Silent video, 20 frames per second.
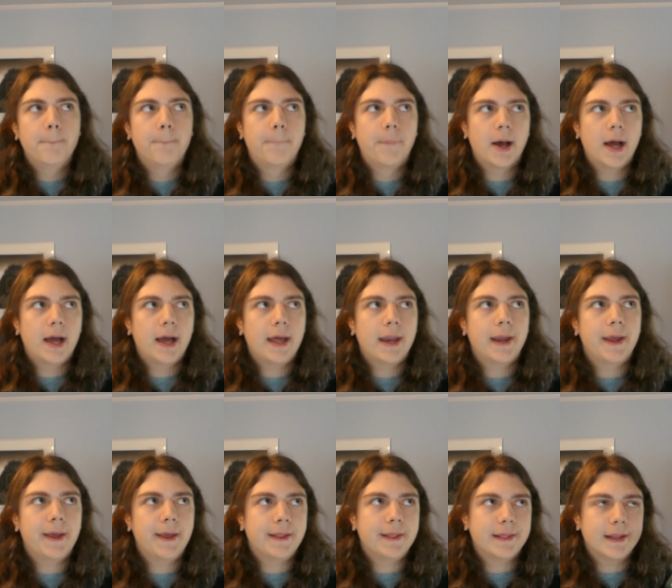but
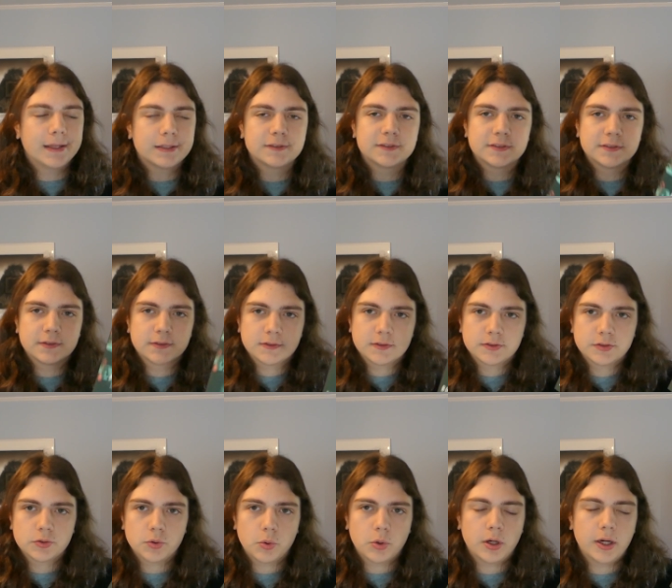in this
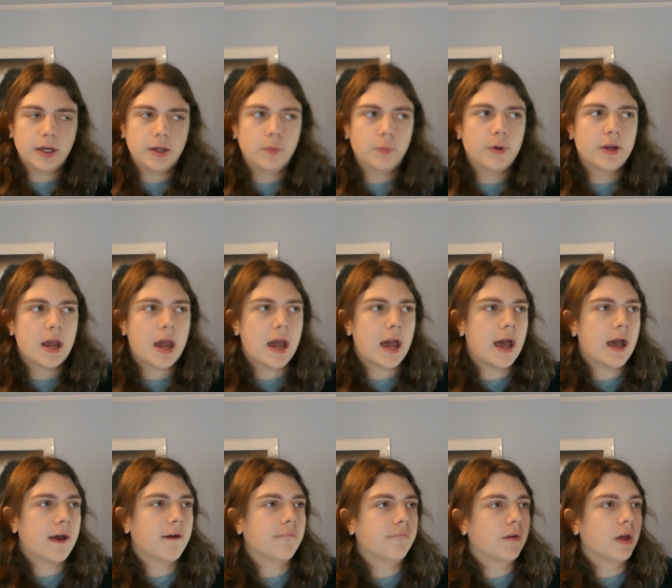story, we
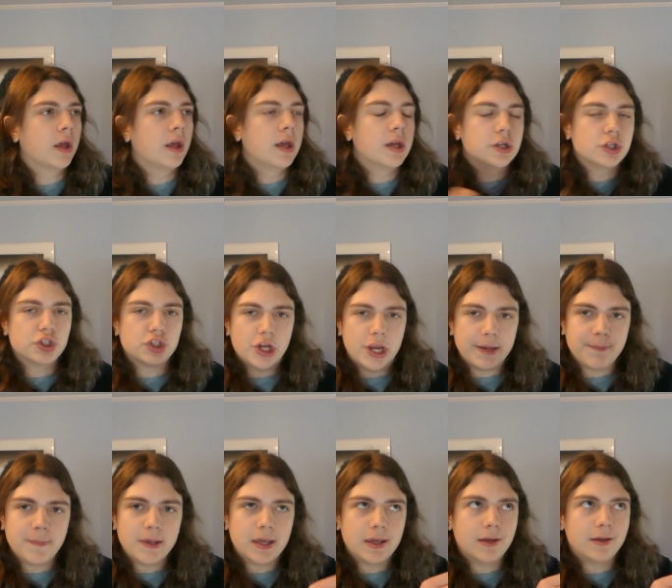have
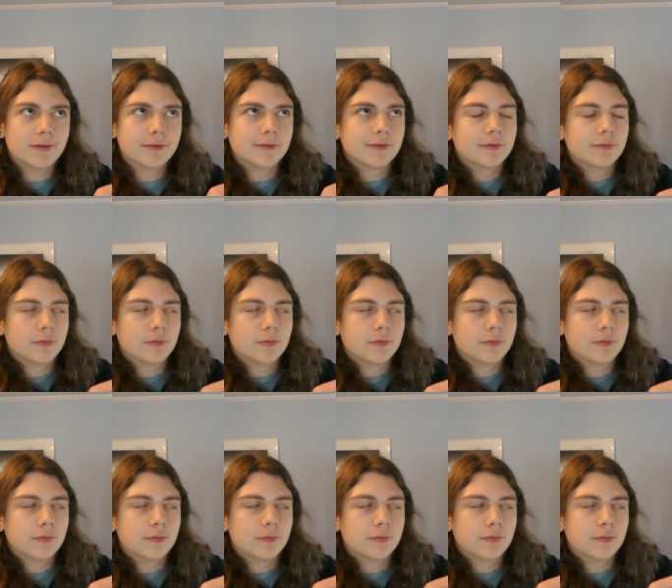Jamie